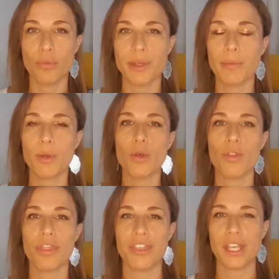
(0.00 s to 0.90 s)

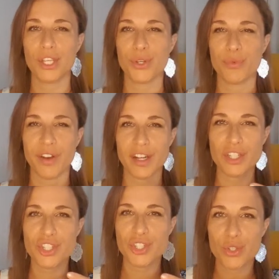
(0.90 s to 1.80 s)
People think you're very
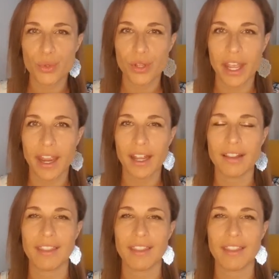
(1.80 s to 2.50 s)
soothing.